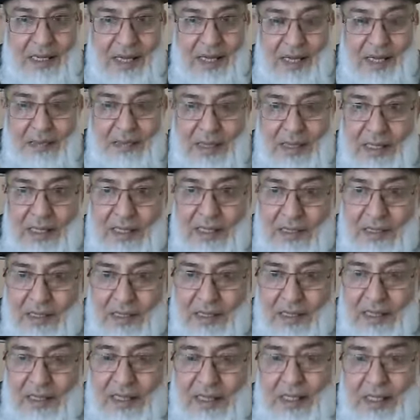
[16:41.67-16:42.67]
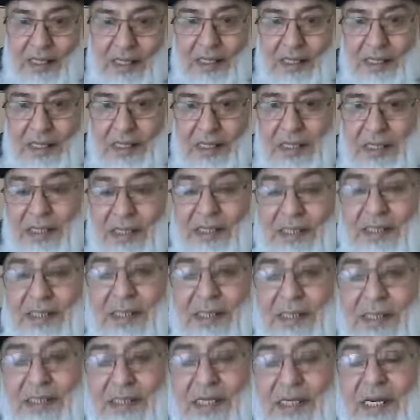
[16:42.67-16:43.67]
I mean, the
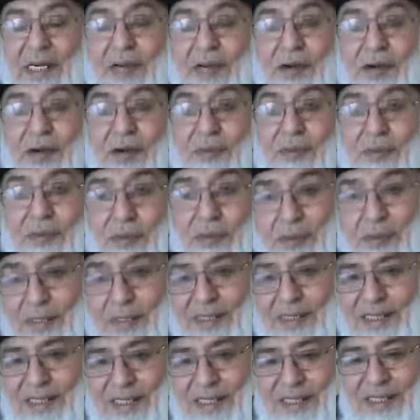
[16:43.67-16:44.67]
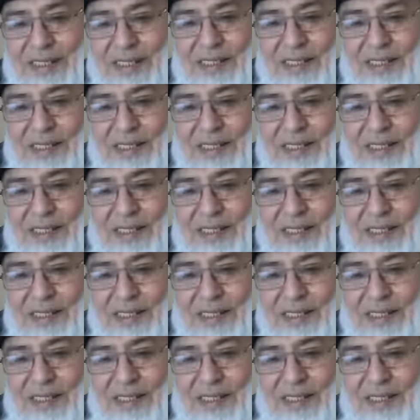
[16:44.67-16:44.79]
registering authority,